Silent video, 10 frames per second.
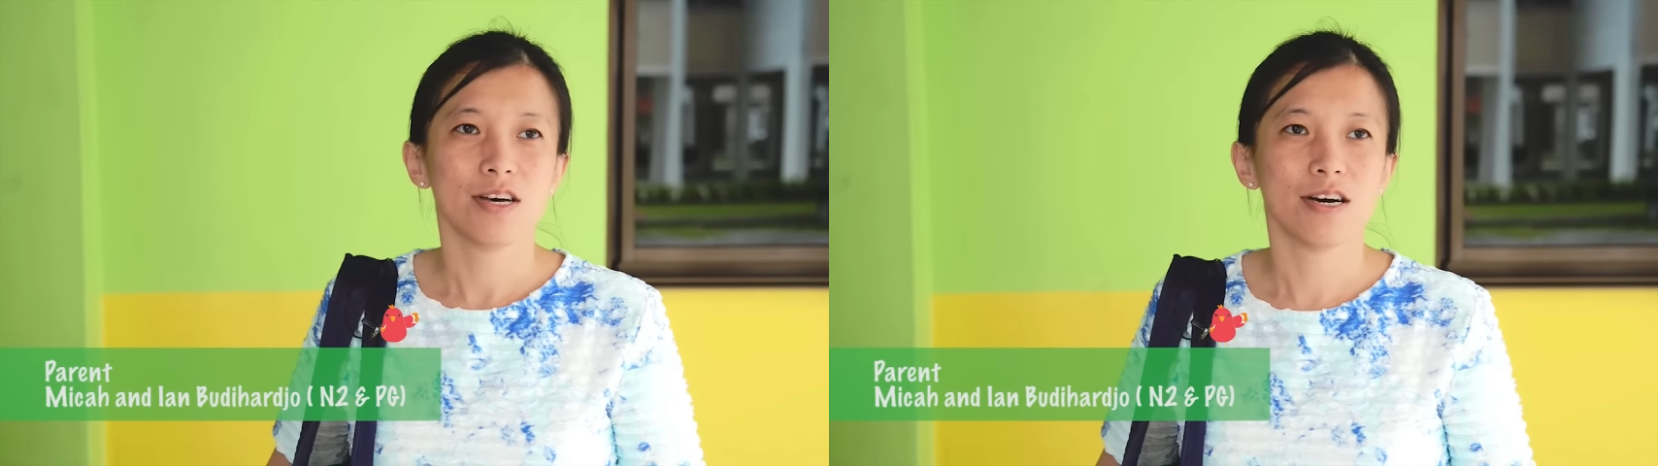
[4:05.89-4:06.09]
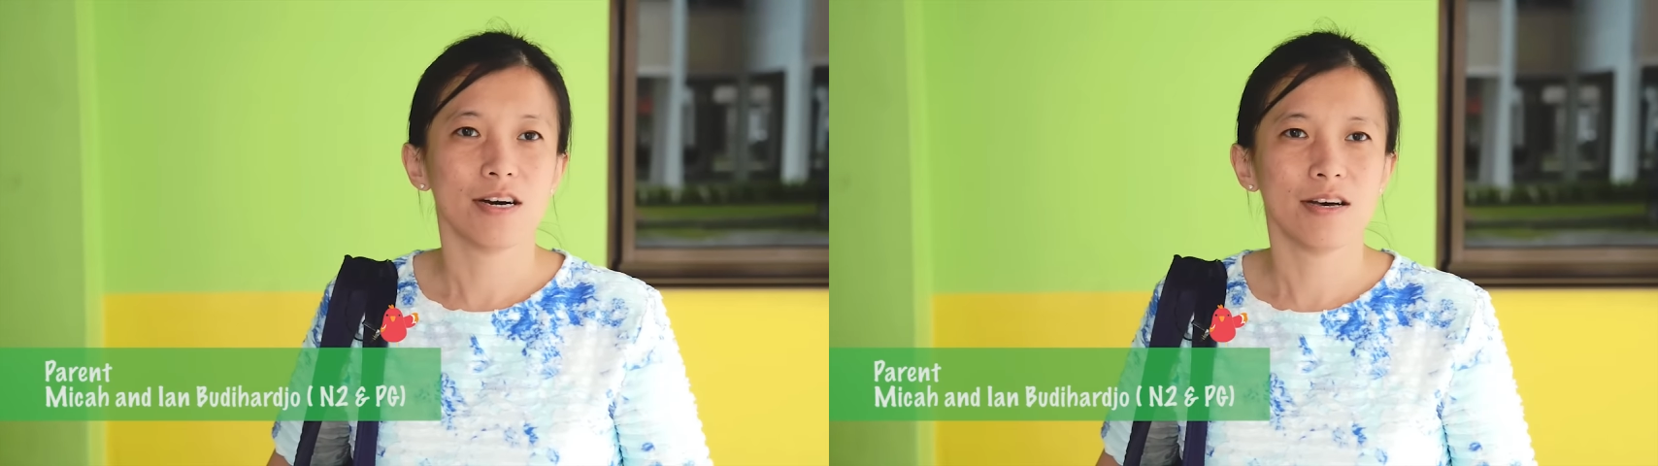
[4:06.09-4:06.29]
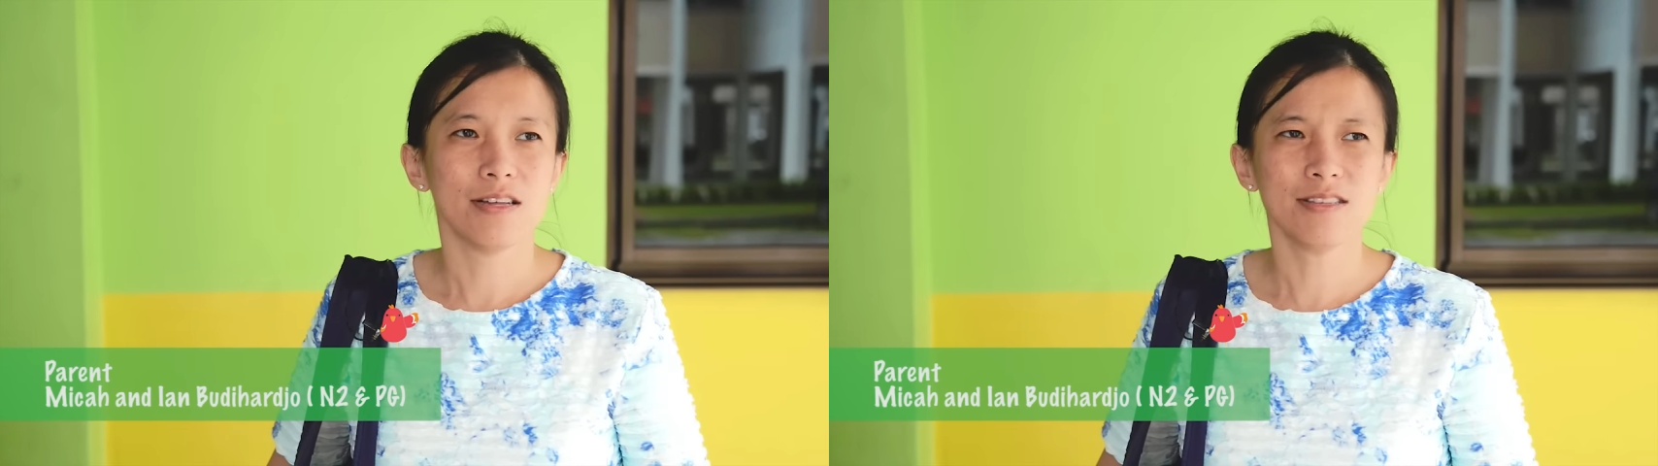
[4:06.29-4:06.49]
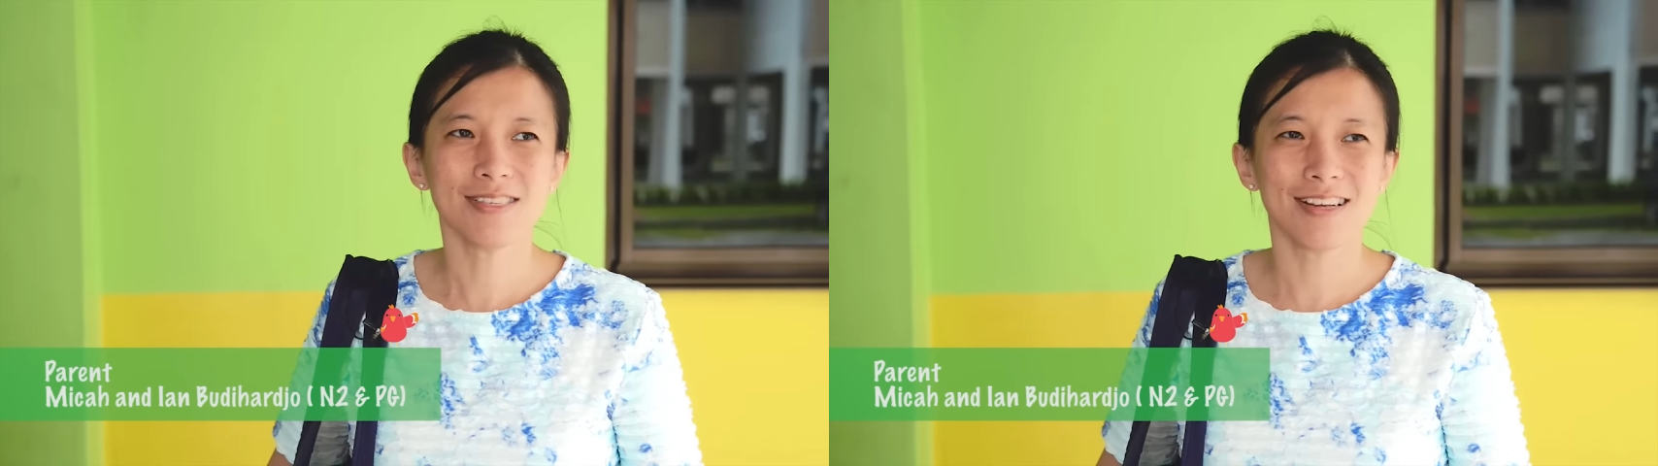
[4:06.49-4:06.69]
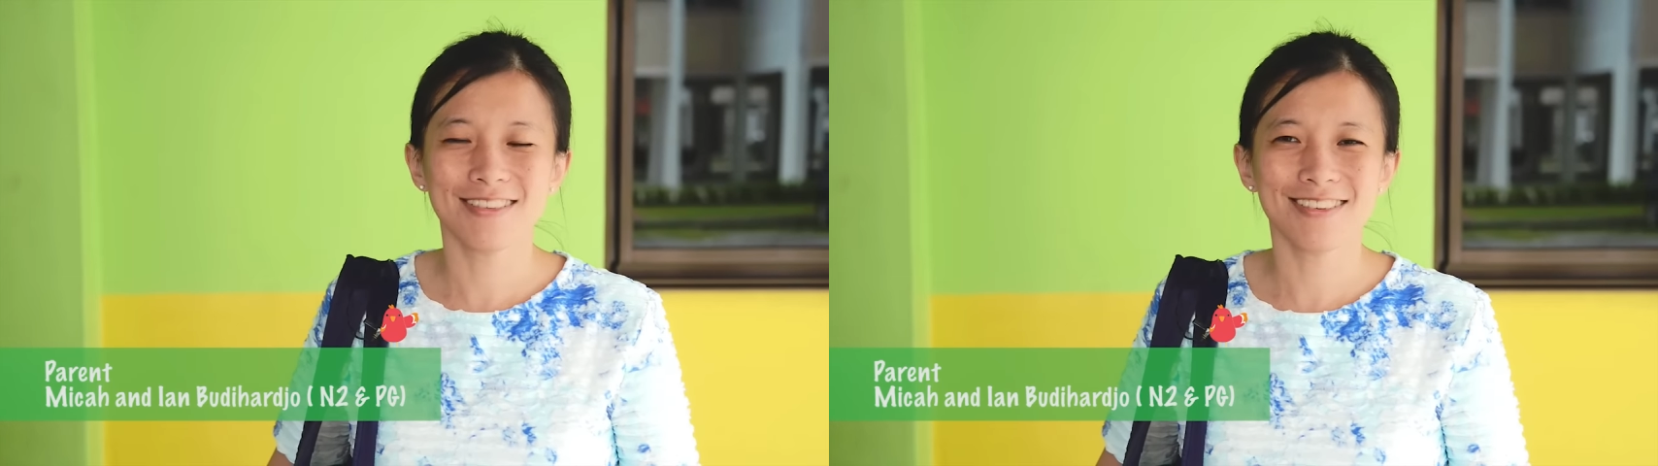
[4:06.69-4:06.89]
Uh, and these
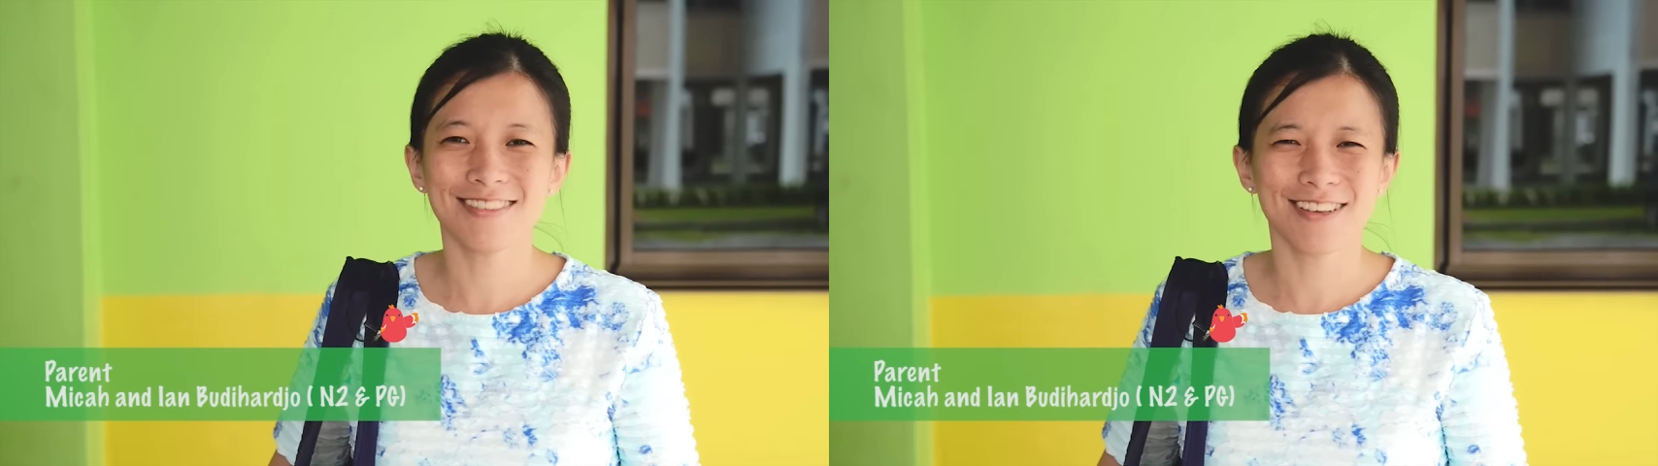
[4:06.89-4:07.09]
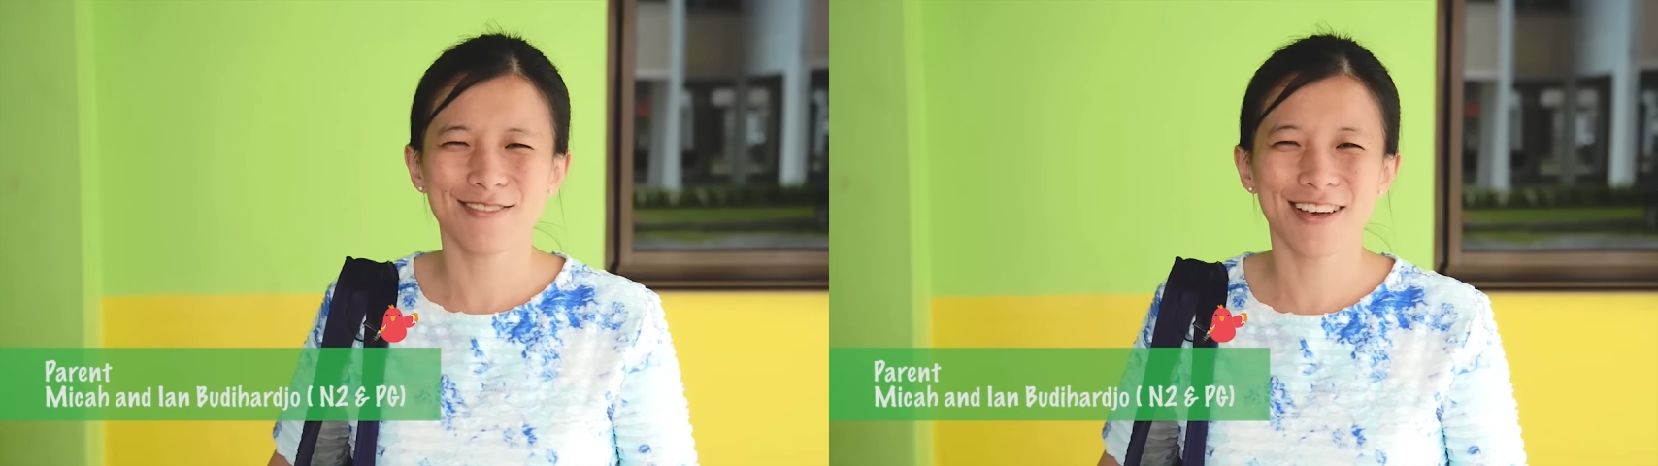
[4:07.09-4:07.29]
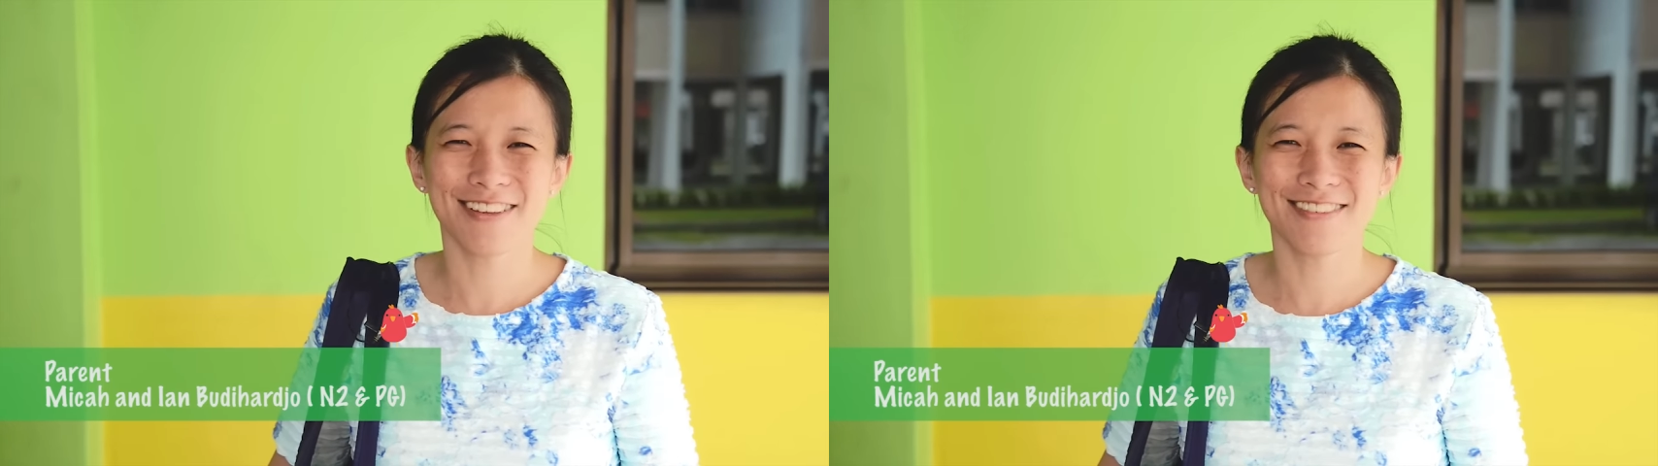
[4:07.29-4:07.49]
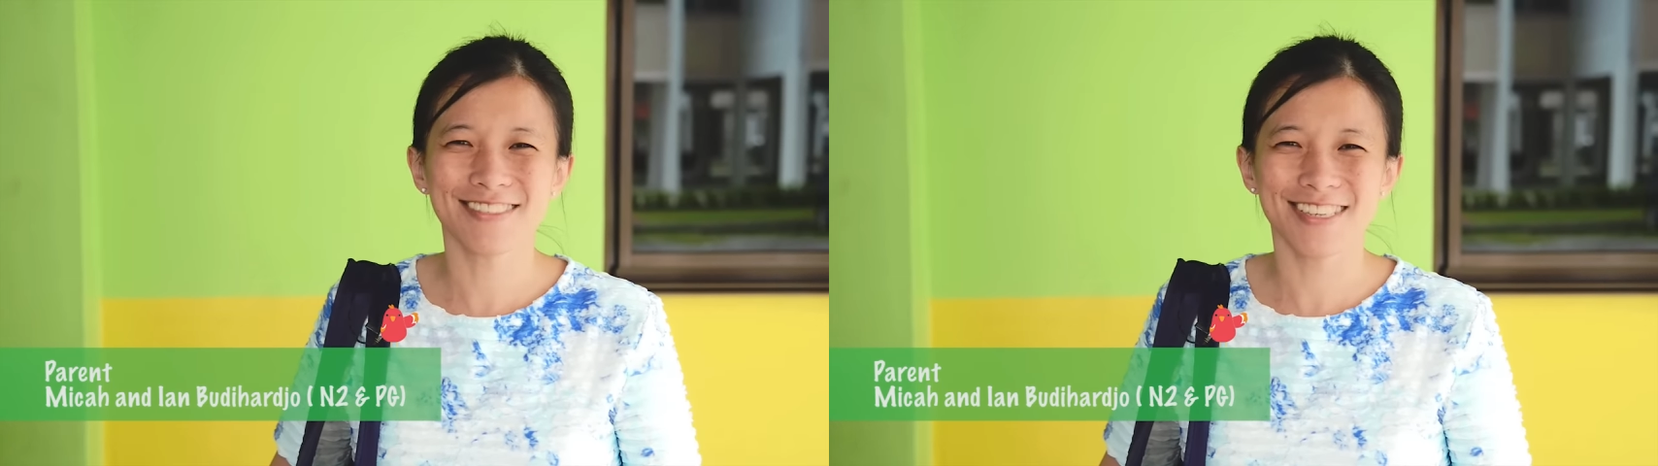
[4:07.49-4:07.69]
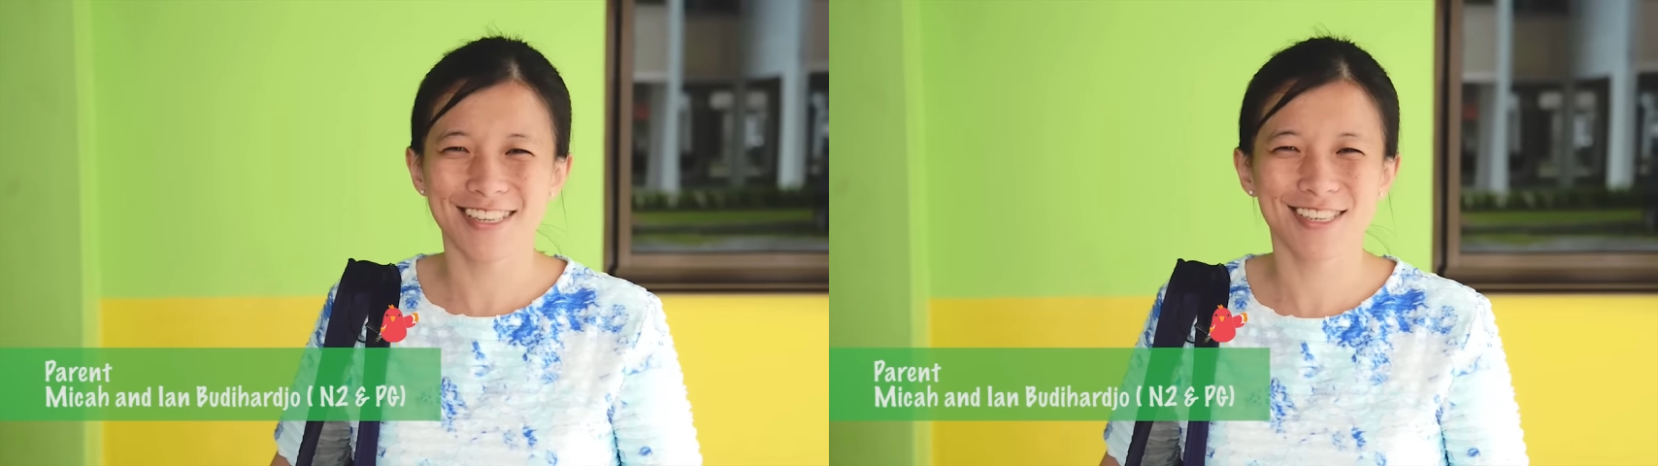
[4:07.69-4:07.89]
are things that you cannot
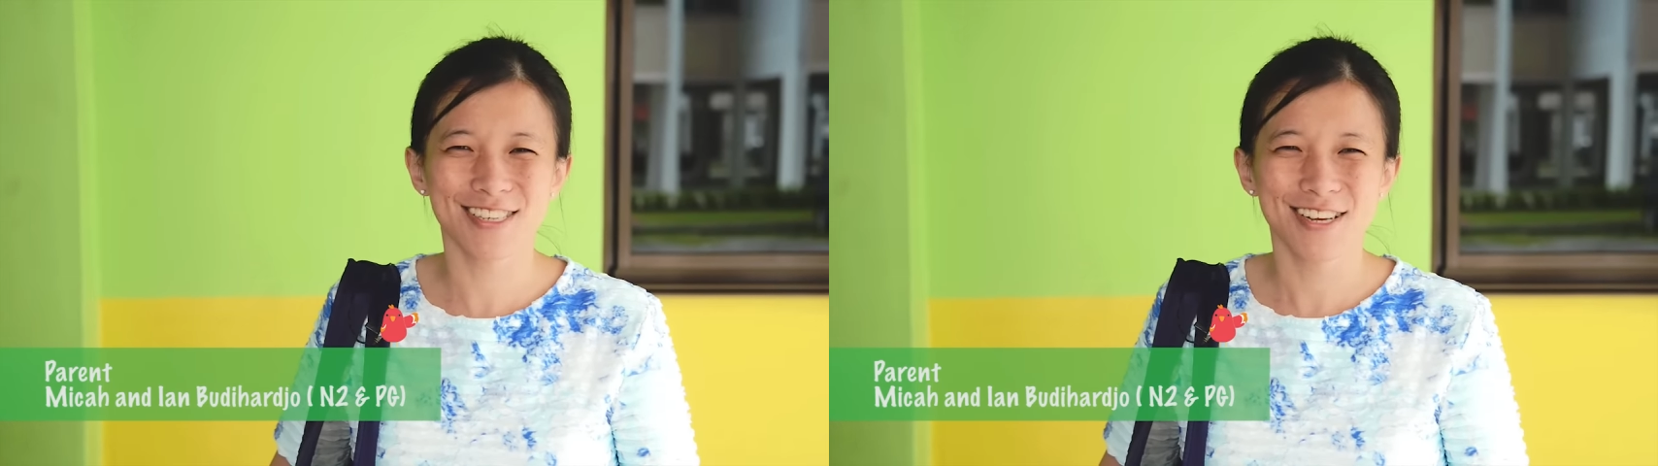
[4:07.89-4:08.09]
teach